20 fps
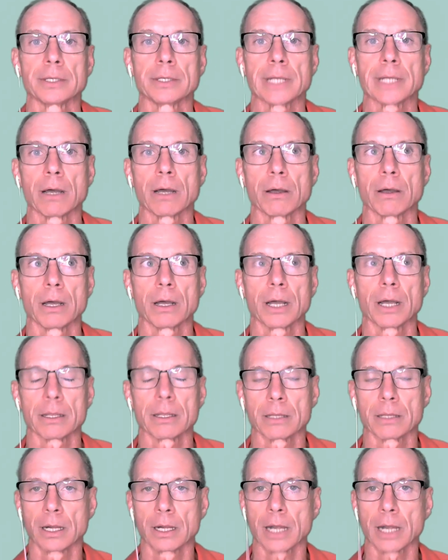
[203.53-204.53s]
Now,
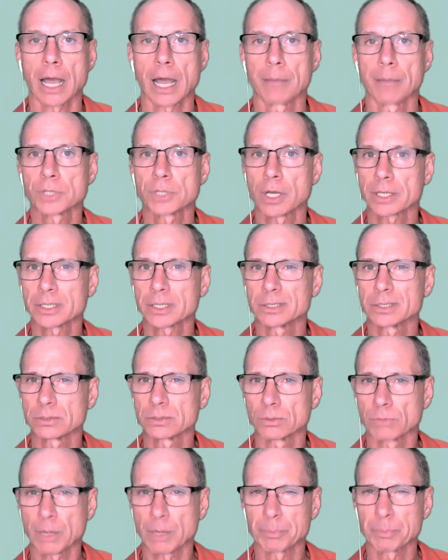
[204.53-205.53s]
I'm talking
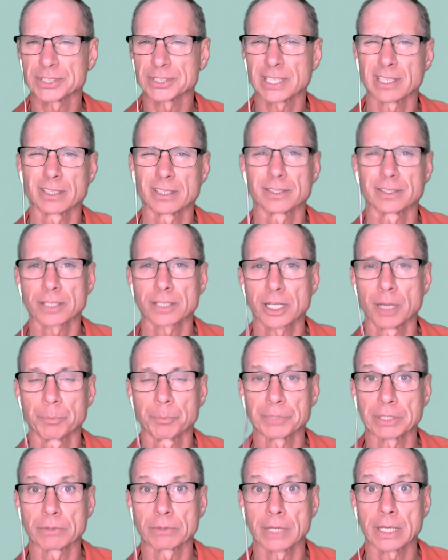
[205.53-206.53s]
to a representative of their
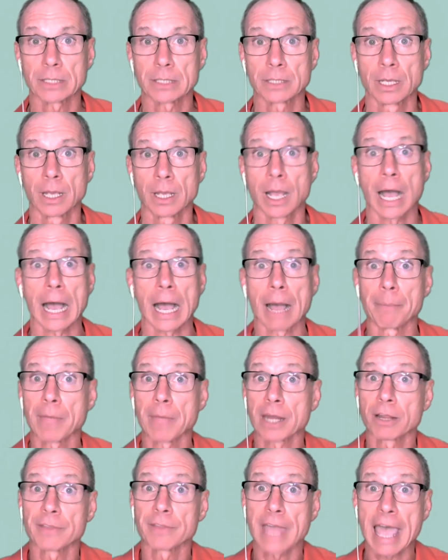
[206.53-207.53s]
company, right? I'm
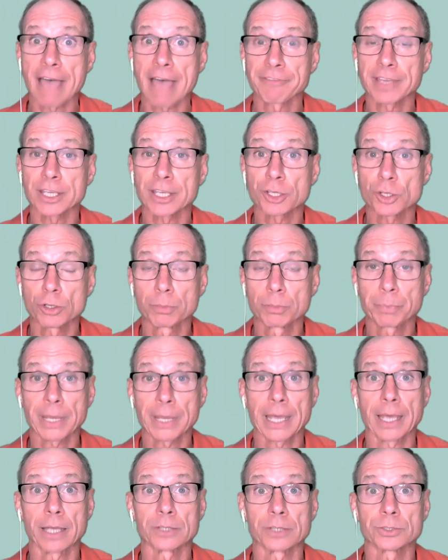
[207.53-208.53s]
not on the F A Q
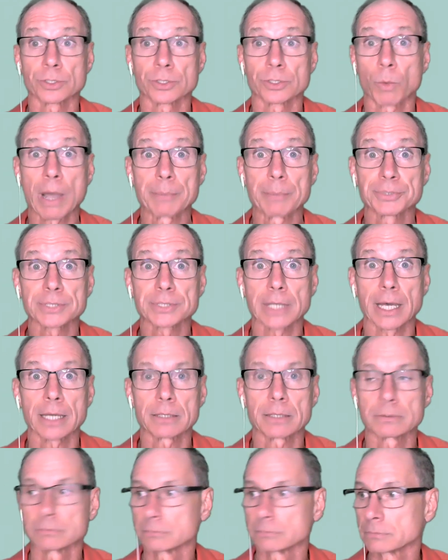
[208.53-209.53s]
page of the
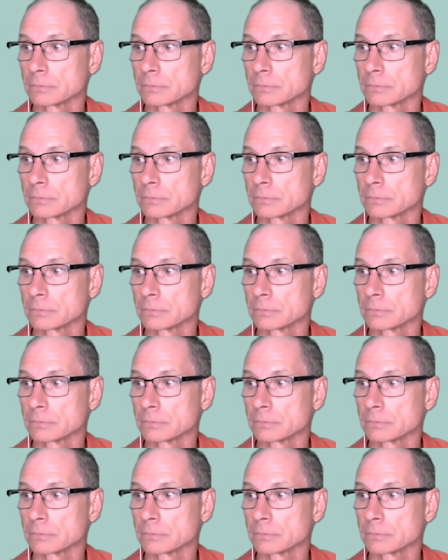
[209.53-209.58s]
website.